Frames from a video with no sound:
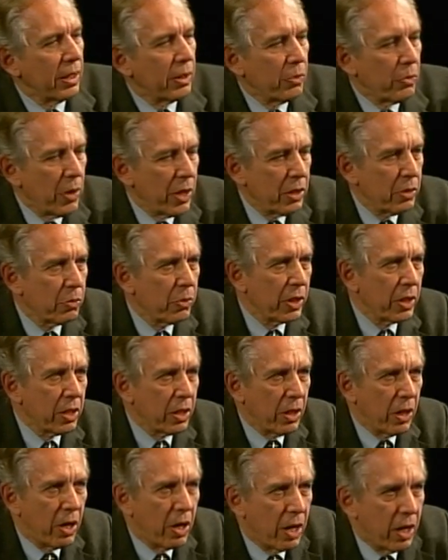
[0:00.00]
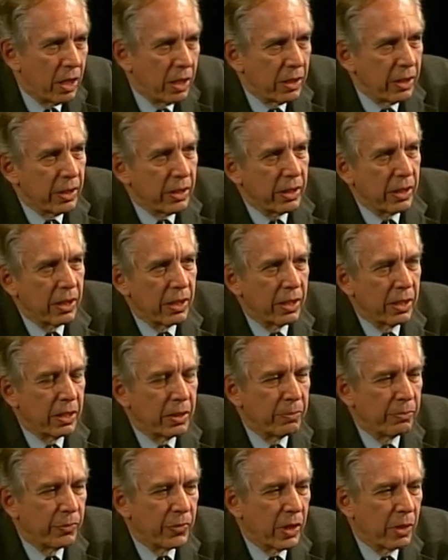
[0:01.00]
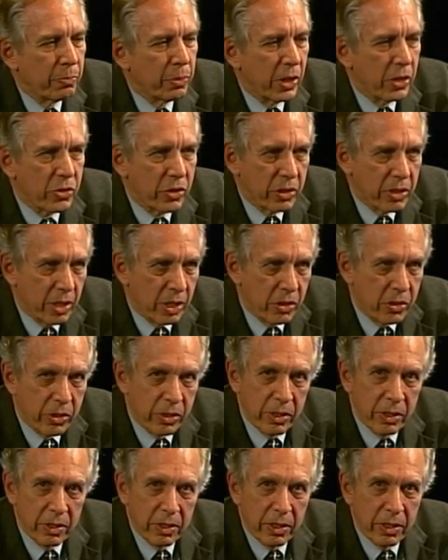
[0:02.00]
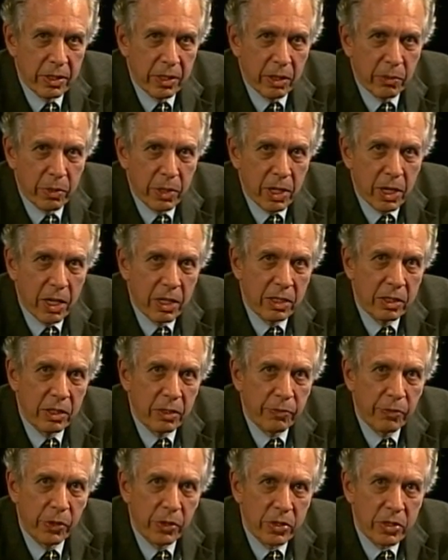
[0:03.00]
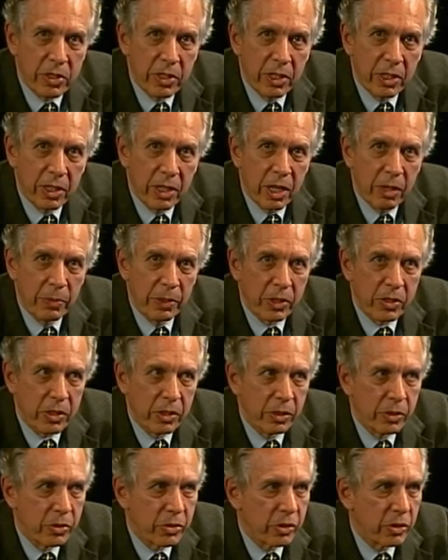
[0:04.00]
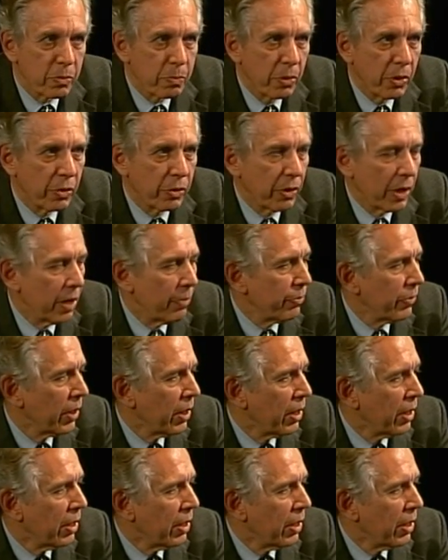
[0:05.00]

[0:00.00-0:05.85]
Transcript: I want to recall a presentation that we had in the first Economic Solutions program.